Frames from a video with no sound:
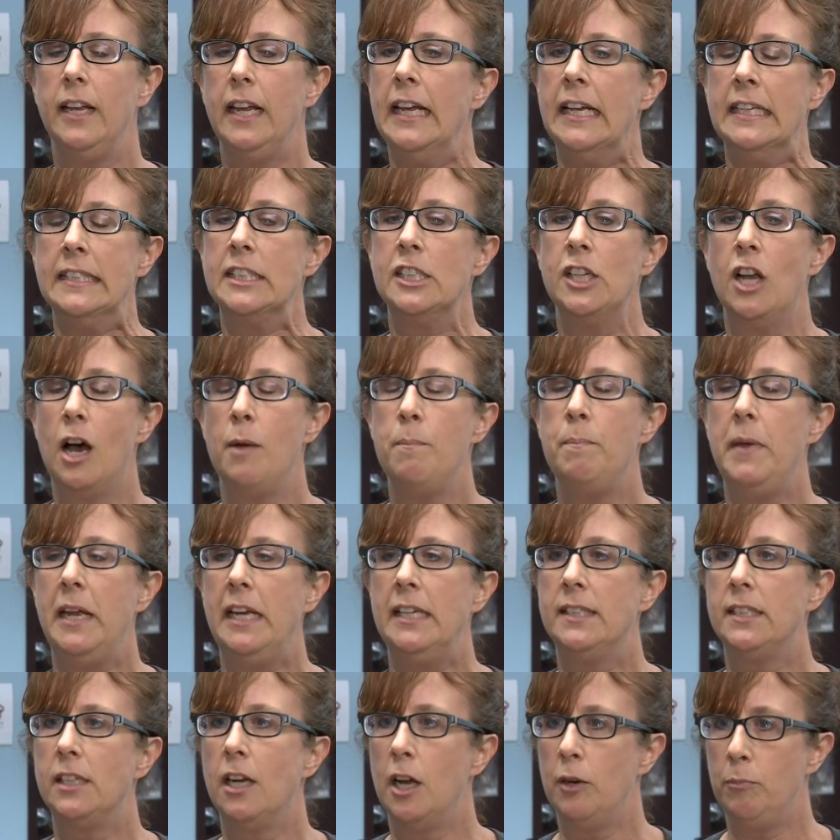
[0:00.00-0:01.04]
it's not
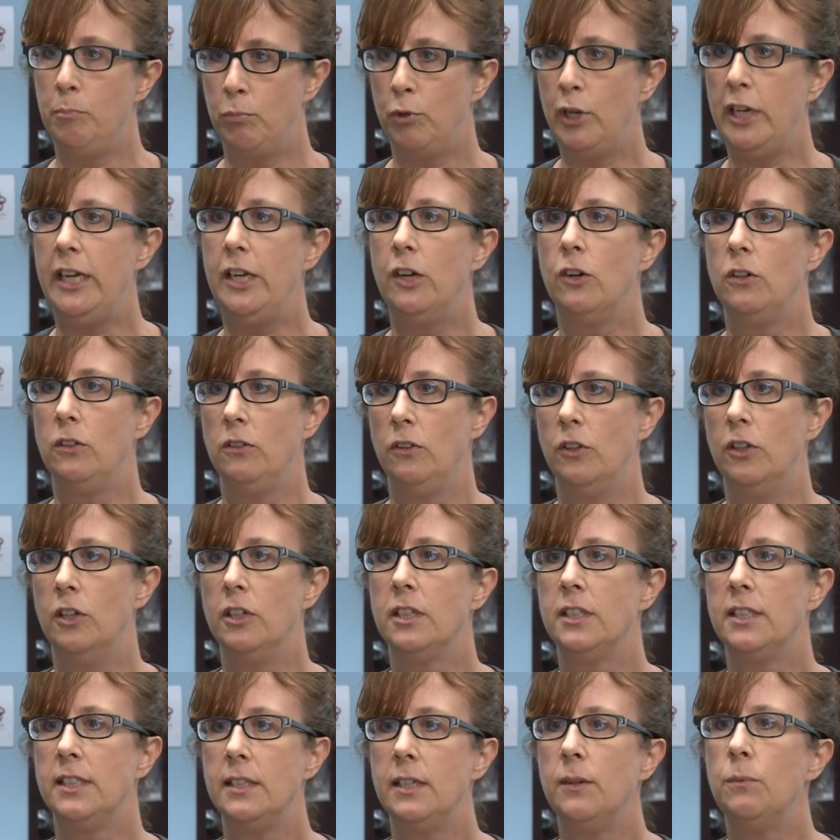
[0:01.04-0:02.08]
based on breed or looks.